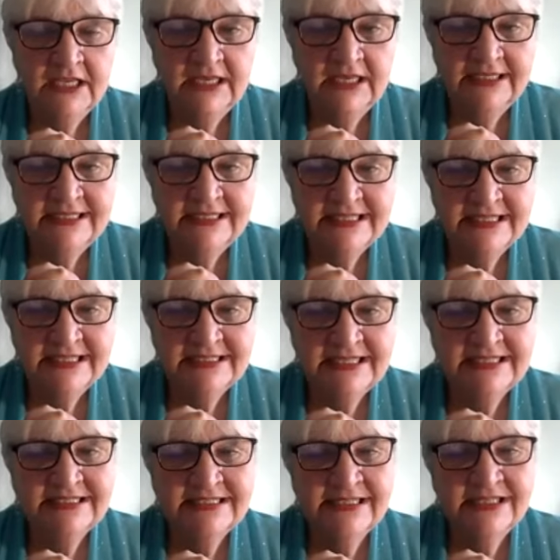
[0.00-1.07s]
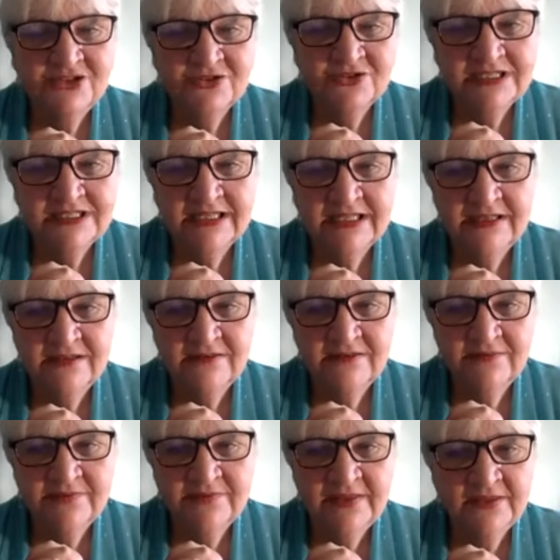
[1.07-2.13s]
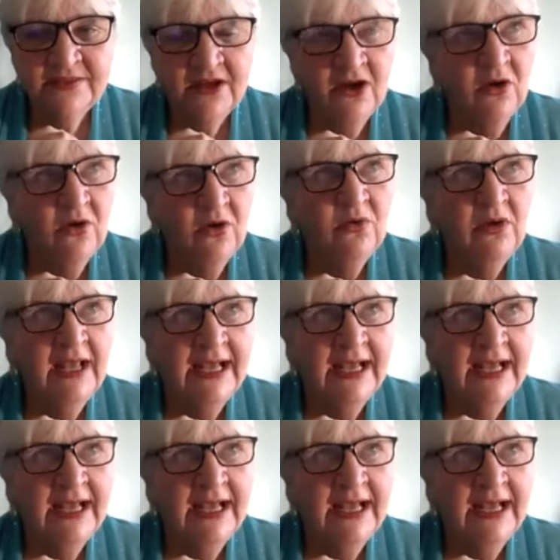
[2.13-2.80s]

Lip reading: And he says, it's interesting that the whole